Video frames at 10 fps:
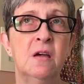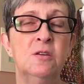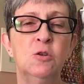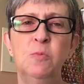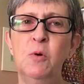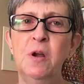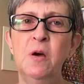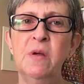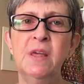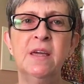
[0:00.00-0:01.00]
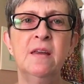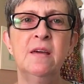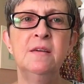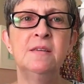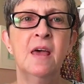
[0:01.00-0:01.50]
2.0 I think it
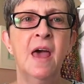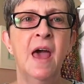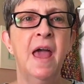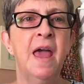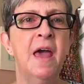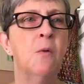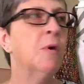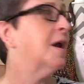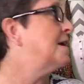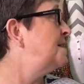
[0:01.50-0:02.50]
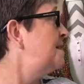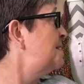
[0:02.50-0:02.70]
is. And when I did a